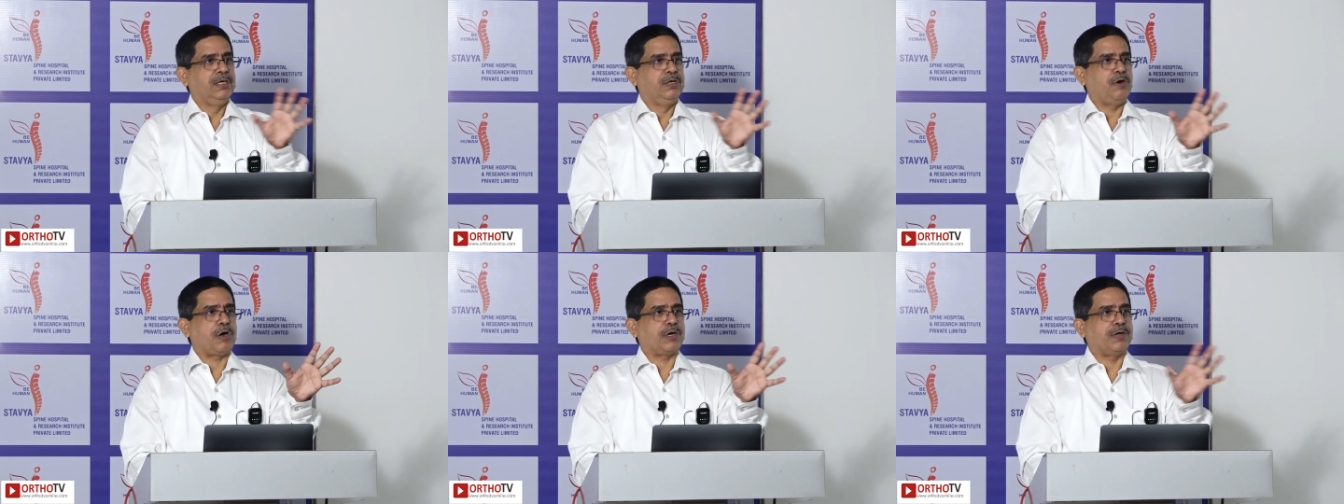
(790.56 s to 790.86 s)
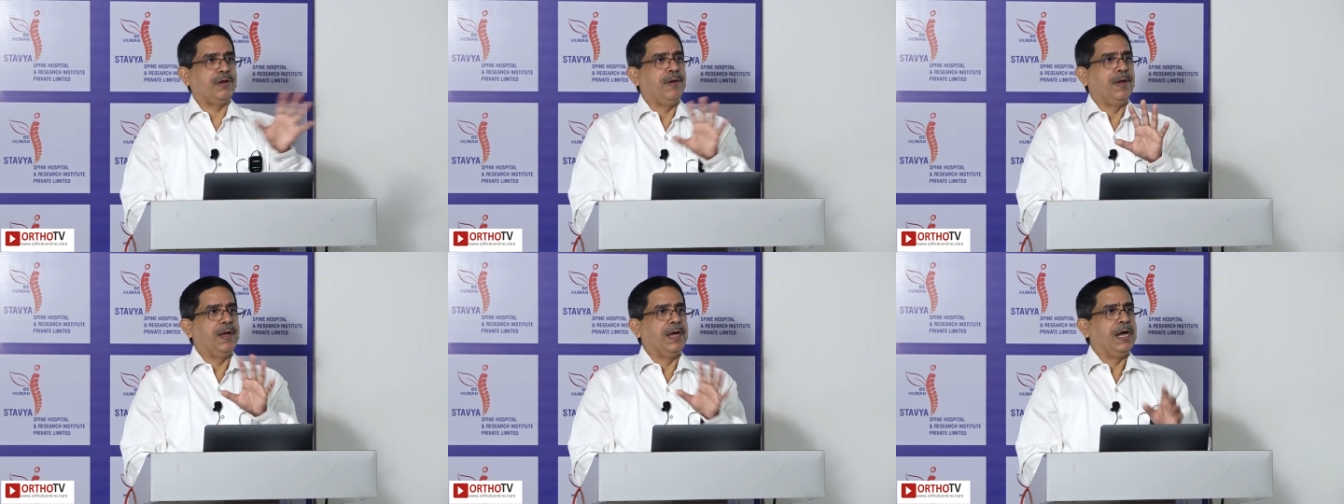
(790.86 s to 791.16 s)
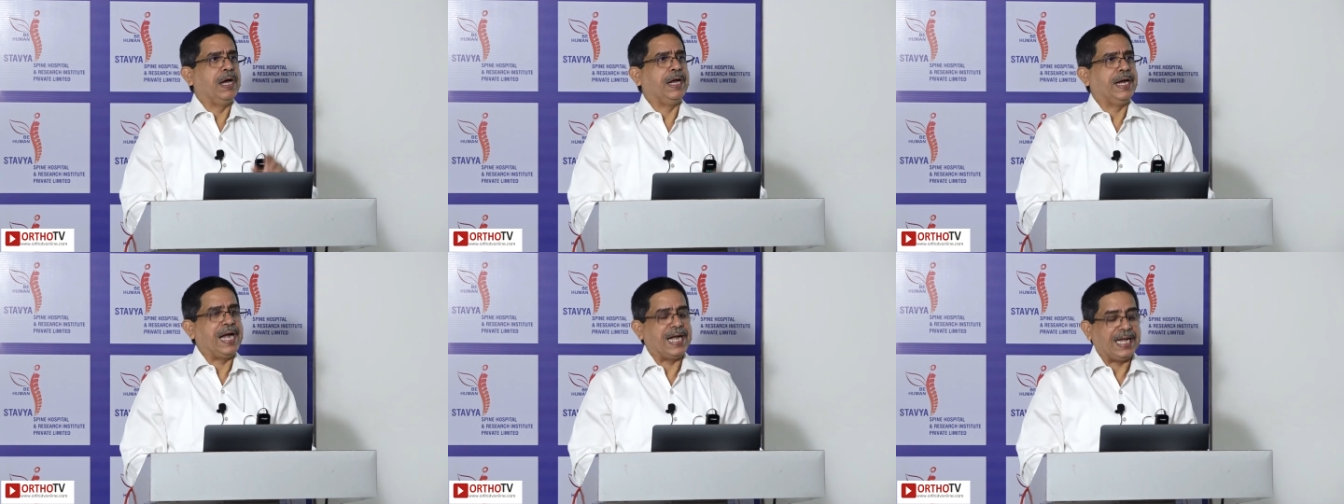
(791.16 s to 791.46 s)
not
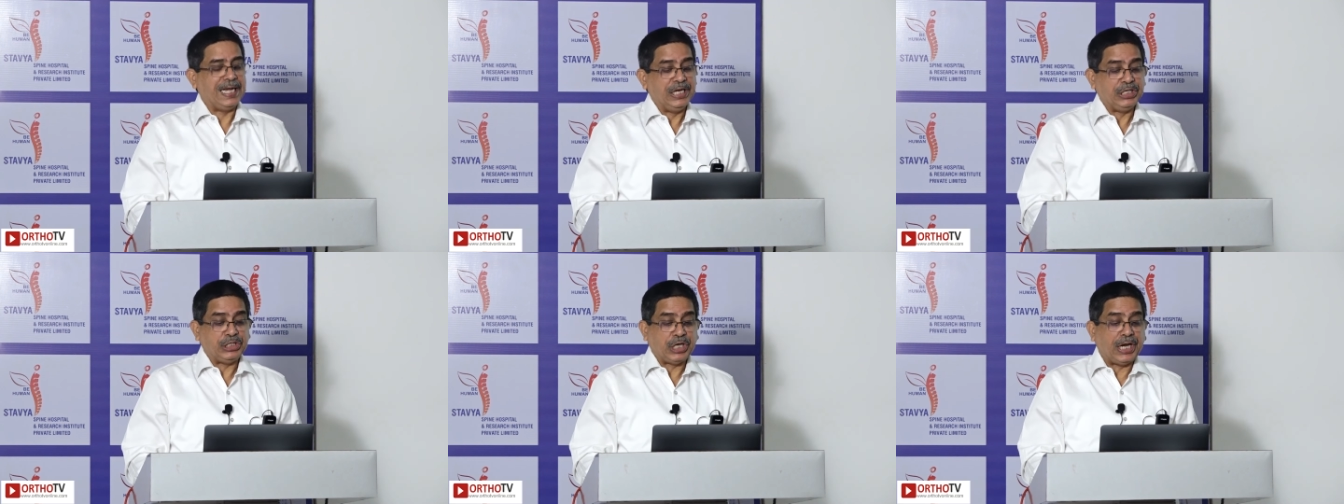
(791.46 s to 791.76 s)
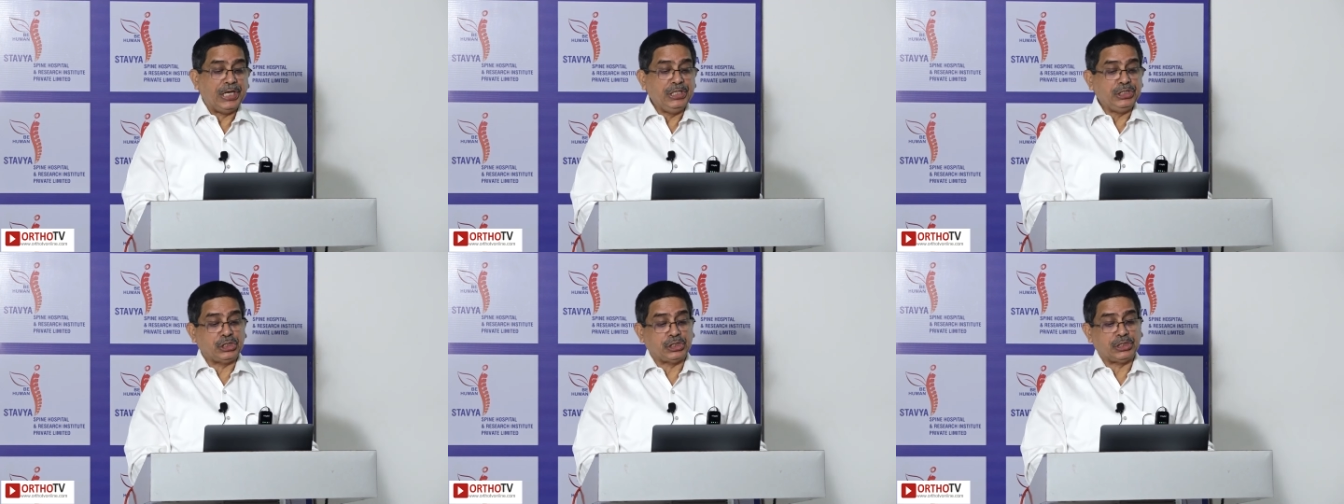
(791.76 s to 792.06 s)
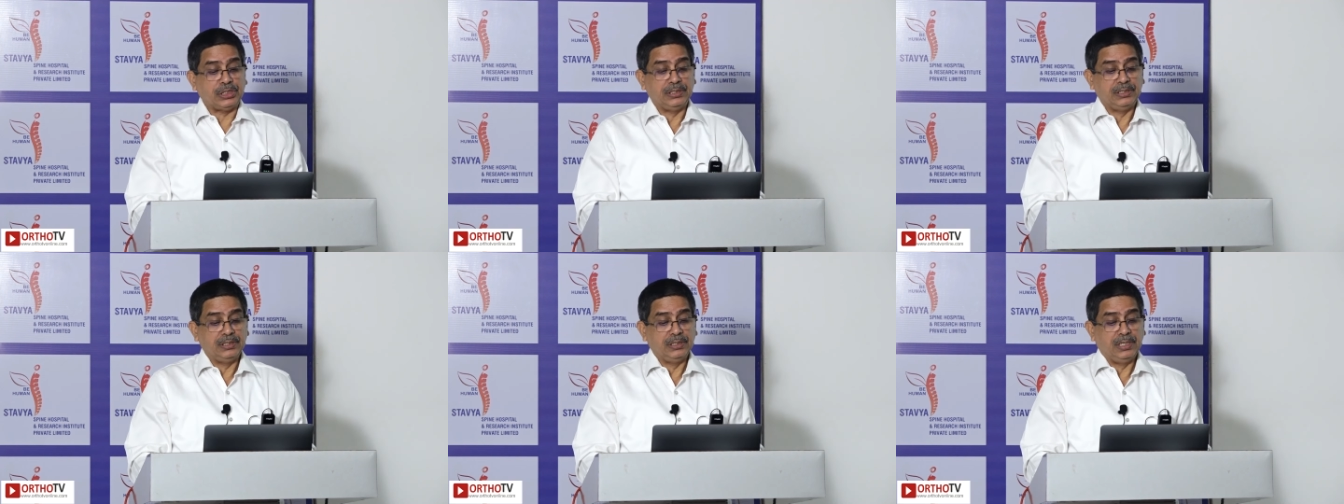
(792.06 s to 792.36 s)
greatly
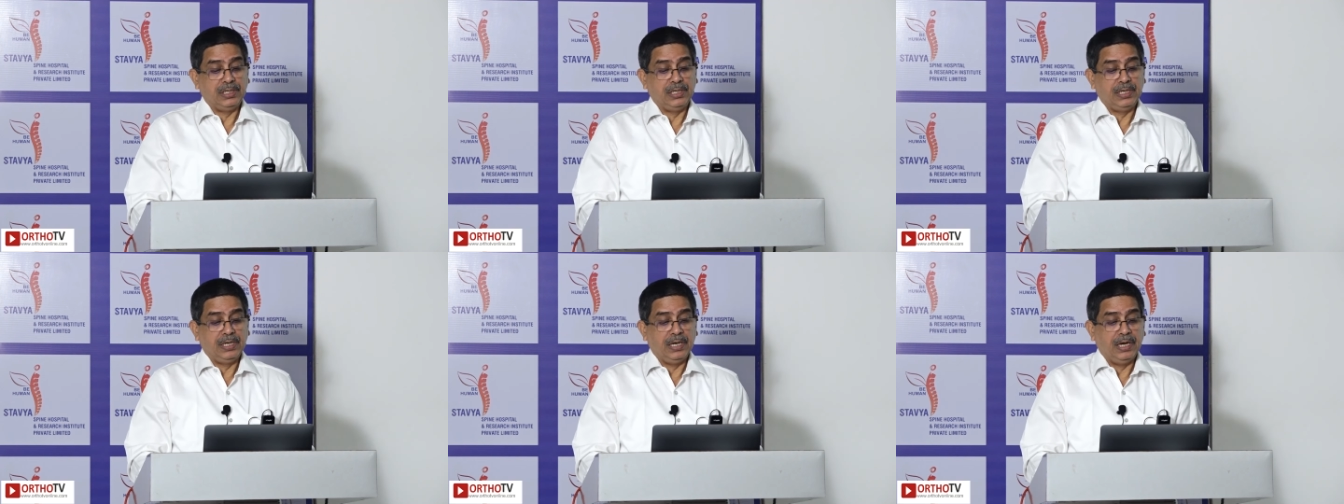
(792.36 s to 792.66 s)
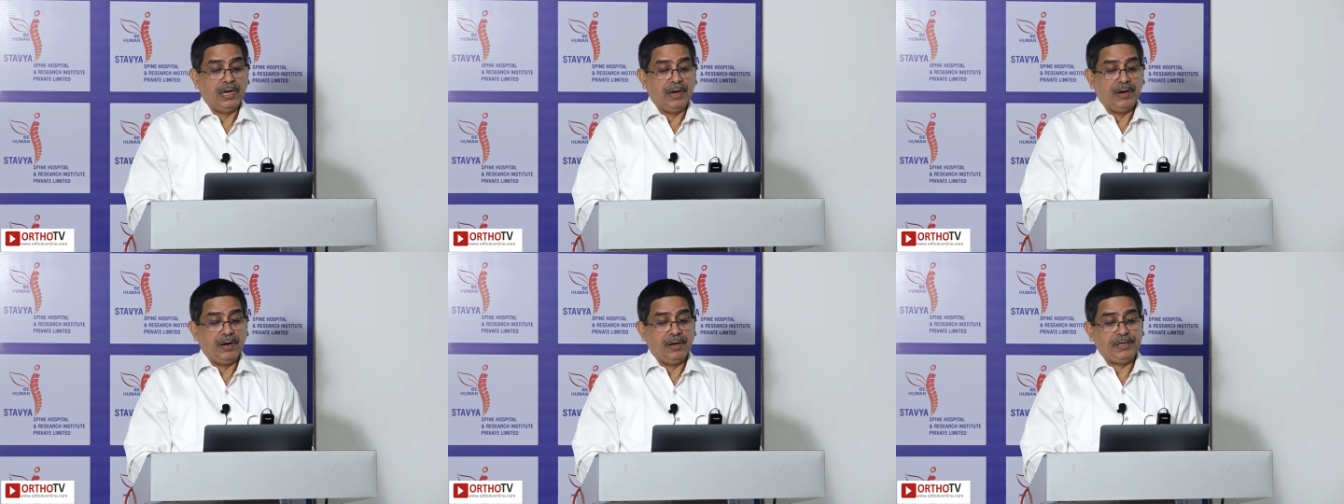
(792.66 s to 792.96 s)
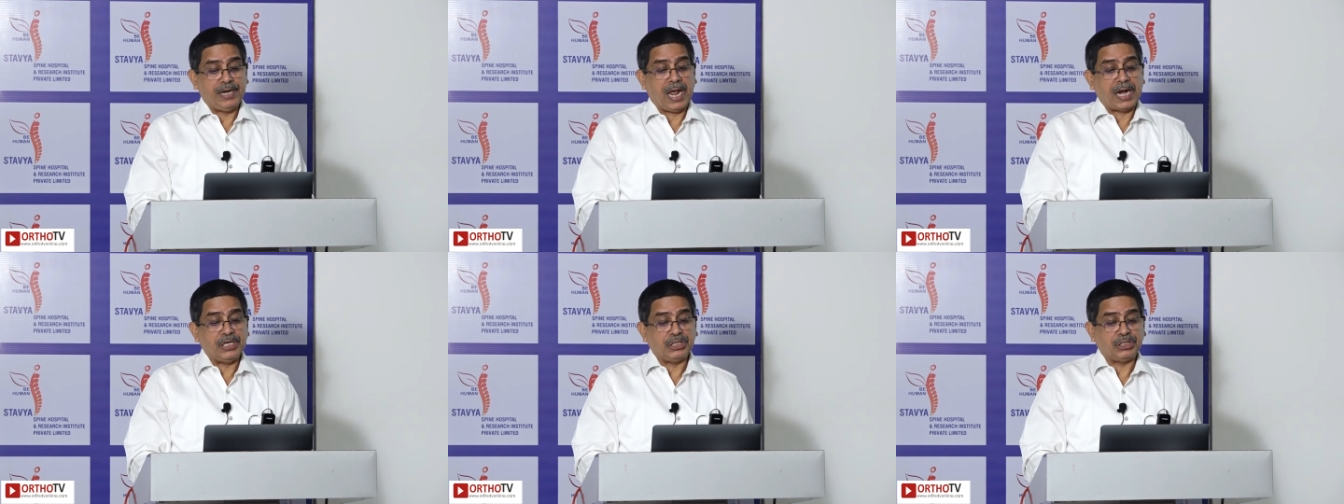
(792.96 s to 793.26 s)
changed,
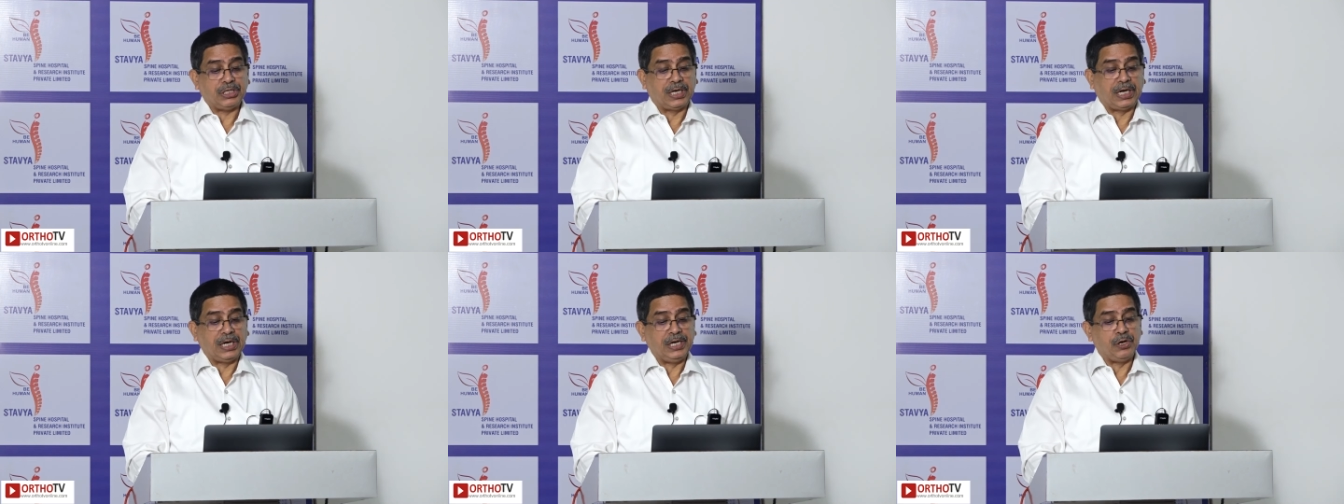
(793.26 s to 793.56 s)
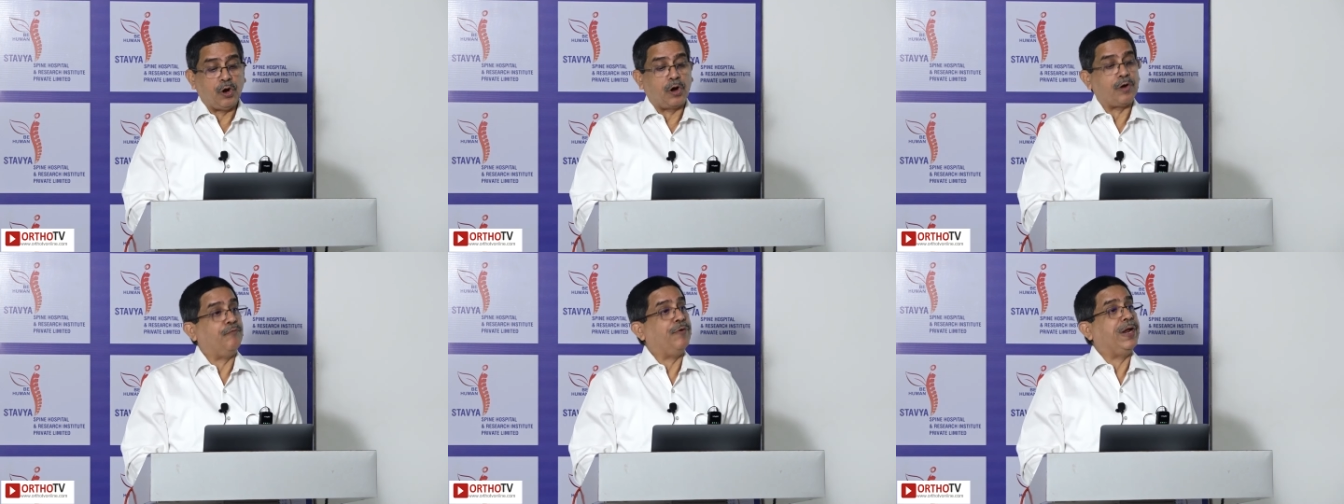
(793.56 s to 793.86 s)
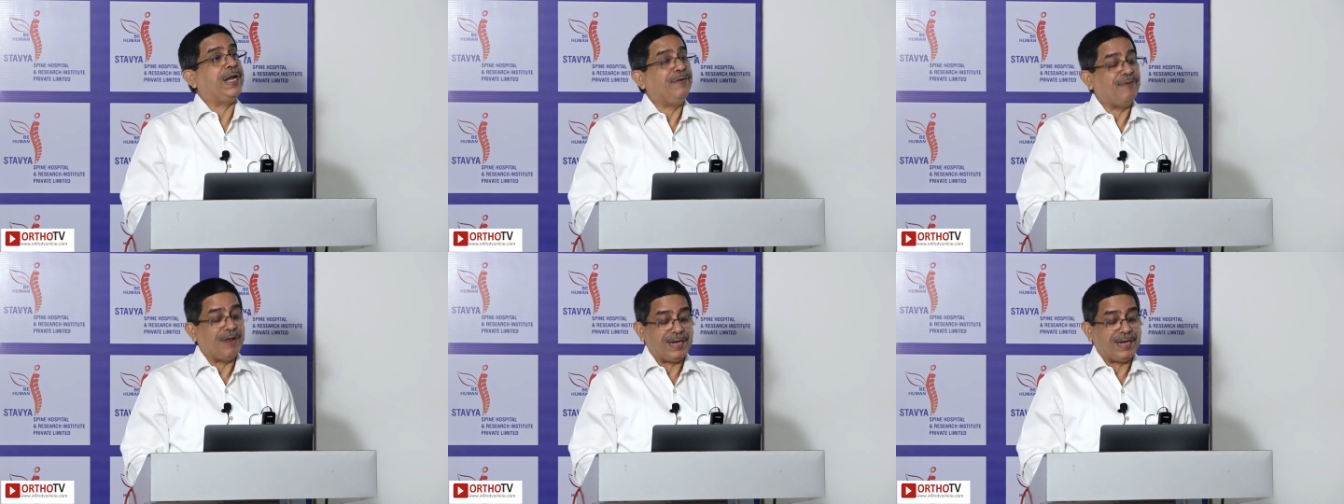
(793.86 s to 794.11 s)
realistically not very,